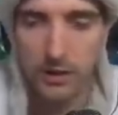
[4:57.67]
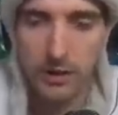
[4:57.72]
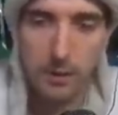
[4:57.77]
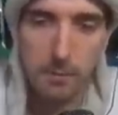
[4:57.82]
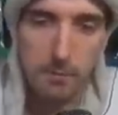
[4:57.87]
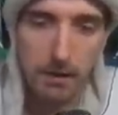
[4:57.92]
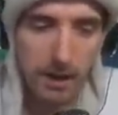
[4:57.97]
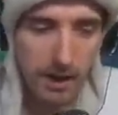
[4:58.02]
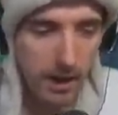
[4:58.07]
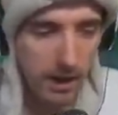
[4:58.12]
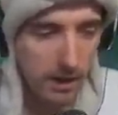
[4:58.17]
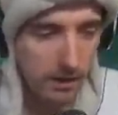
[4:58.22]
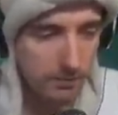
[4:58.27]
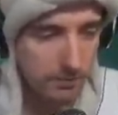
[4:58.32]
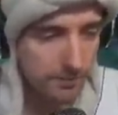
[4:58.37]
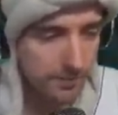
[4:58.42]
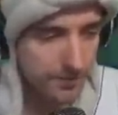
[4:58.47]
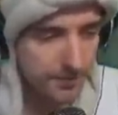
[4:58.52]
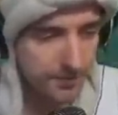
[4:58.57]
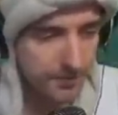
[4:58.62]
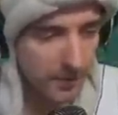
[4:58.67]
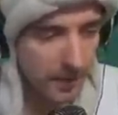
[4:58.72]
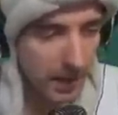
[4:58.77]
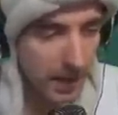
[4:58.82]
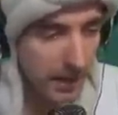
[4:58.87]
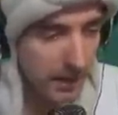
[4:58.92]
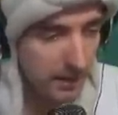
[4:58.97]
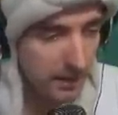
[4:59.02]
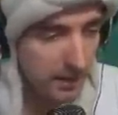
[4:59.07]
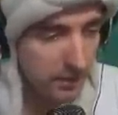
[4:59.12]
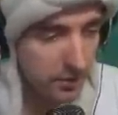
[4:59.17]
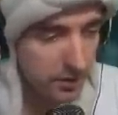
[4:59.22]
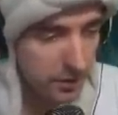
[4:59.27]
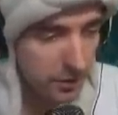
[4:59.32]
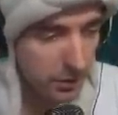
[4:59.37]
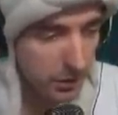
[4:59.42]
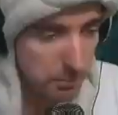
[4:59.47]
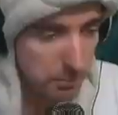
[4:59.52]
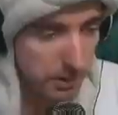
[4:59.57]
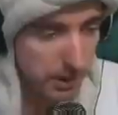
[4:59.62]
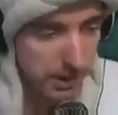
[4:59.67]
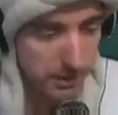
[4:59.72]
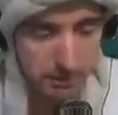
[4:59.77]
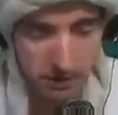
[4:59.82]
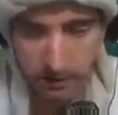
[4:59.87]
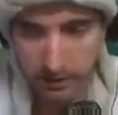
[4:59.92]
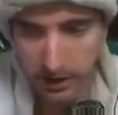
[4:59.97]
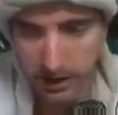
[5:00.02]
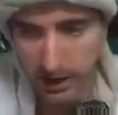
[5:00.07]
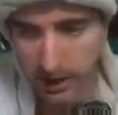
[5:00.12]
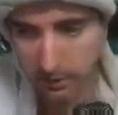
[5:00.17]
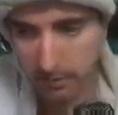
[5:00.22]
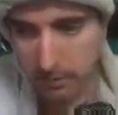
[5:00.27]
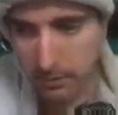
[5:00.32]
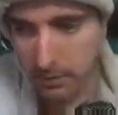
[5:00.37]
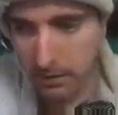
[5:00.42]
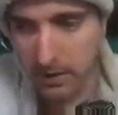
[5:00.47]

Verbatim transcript: But um yeah, he, he's still complaining about camp.